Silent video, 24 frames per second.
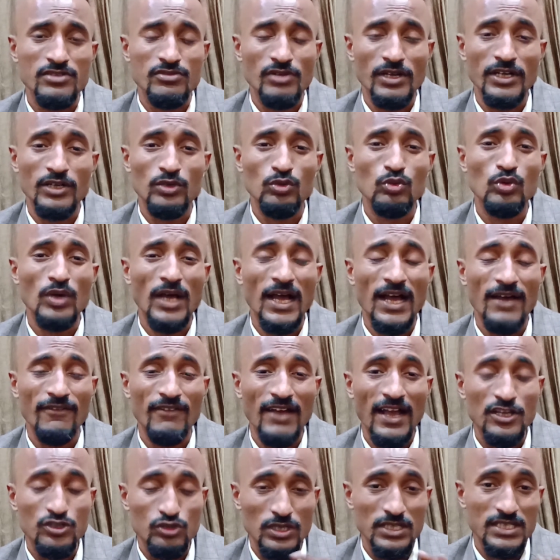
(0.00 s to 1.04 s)
right, who have
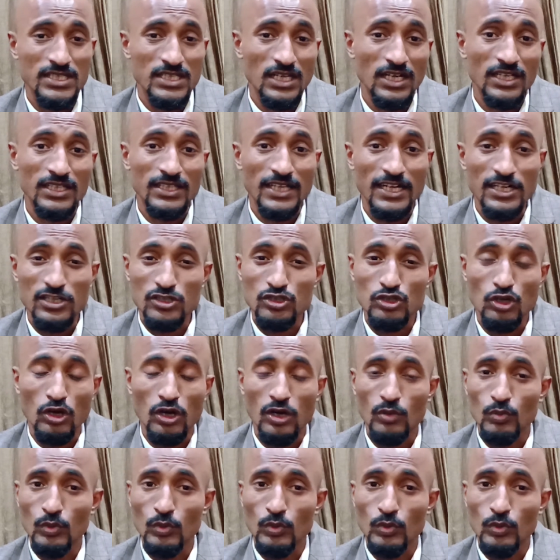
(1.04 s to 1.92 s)
actually sung that song.